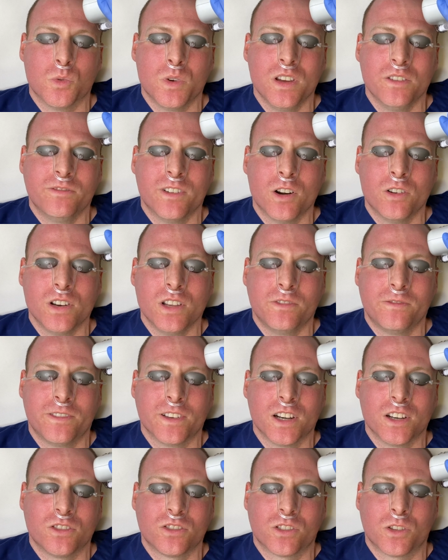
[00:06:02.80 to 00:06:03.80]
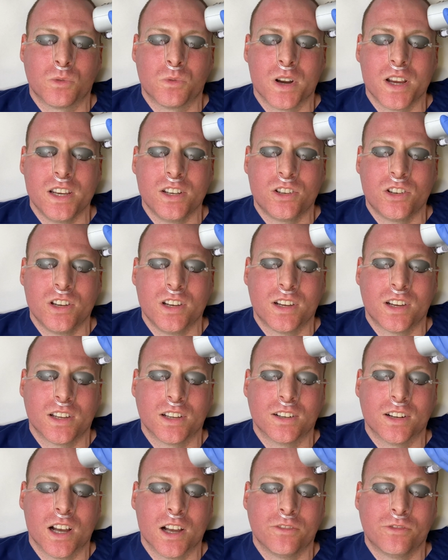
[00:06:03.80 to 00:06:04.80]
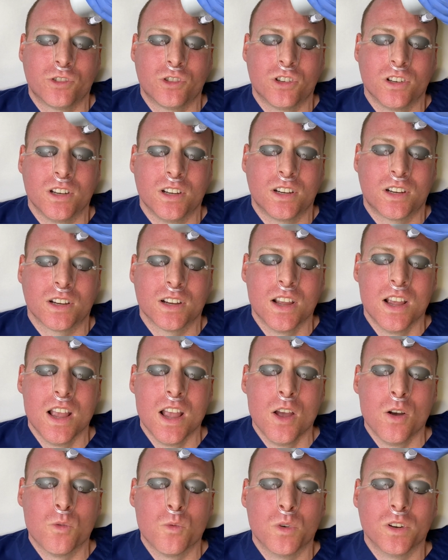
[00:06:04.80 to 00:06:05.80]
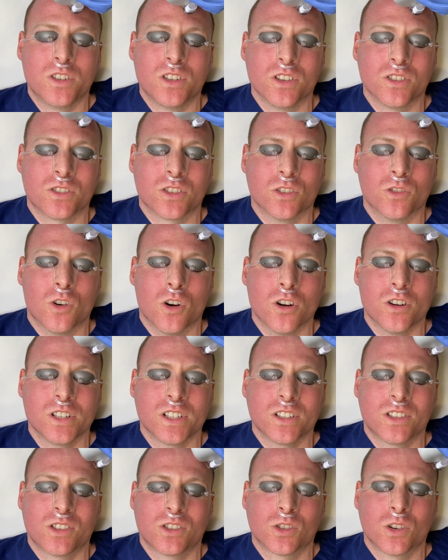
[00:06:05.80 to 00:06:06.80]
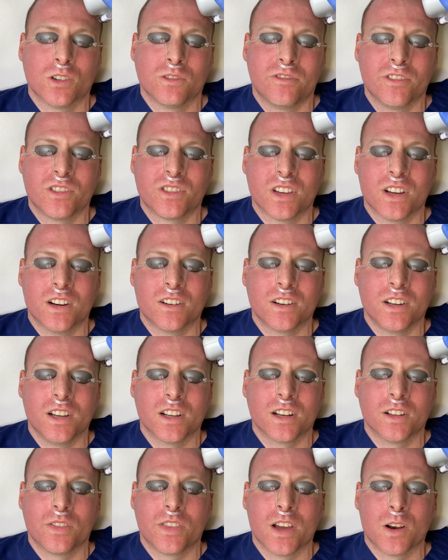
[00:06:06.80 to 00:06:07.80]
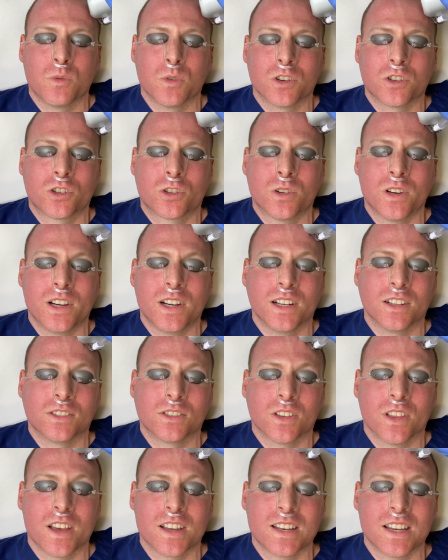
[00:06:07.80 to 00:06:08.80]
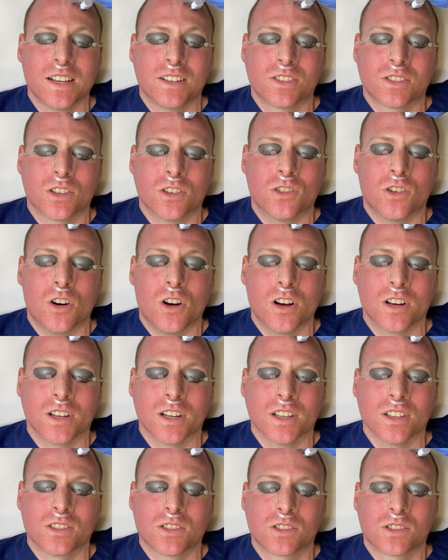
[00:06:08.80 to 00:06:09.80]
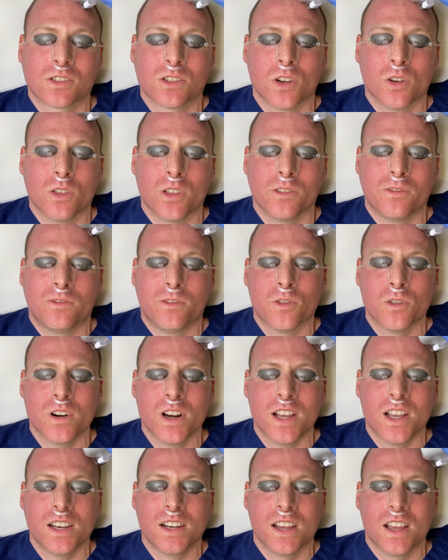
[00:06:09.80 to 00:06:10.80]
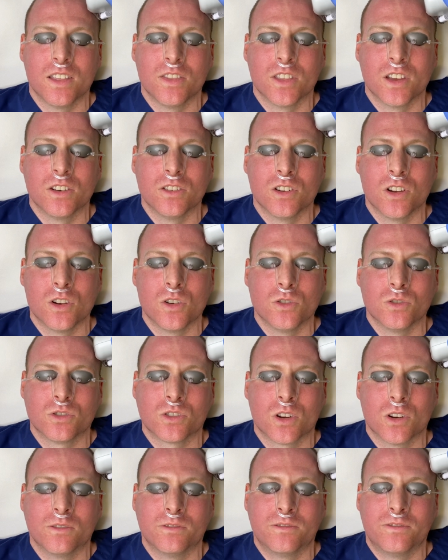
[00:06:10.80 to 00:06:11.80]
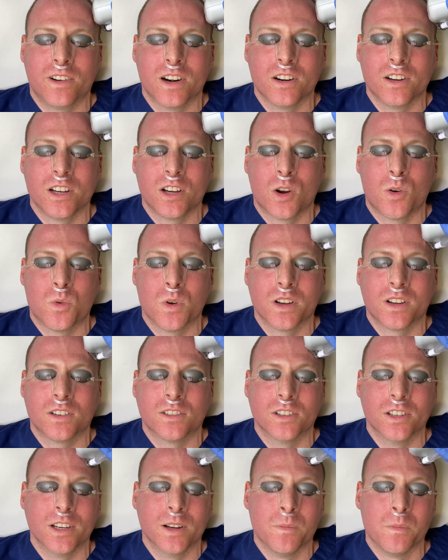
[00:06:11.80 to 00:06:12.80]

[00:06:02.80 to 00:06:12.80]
we've already finished the right cheek and left cheek, which is the largest surface area that we're treating. So that takes the longest. So the forehead and the nose go very quickly.